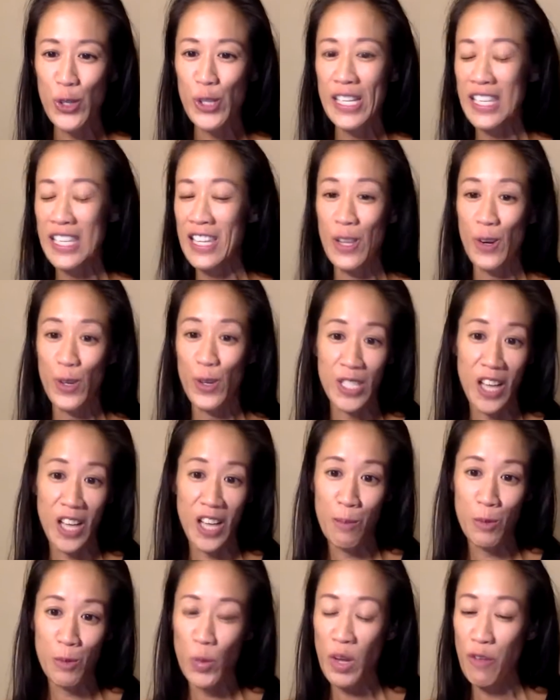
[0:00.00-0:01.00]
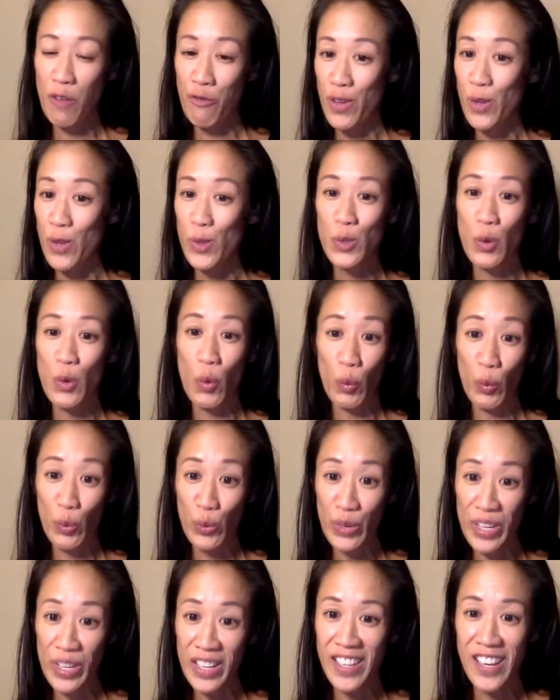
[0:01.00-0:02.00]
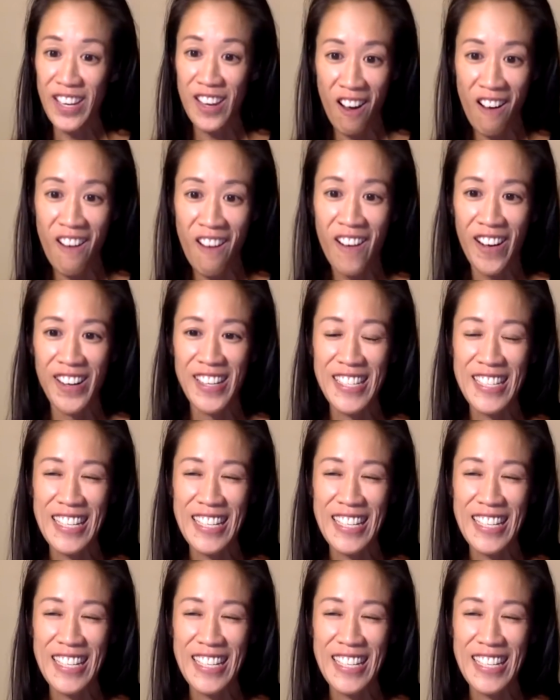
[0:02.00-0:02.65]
And then there's times when it feels really hard.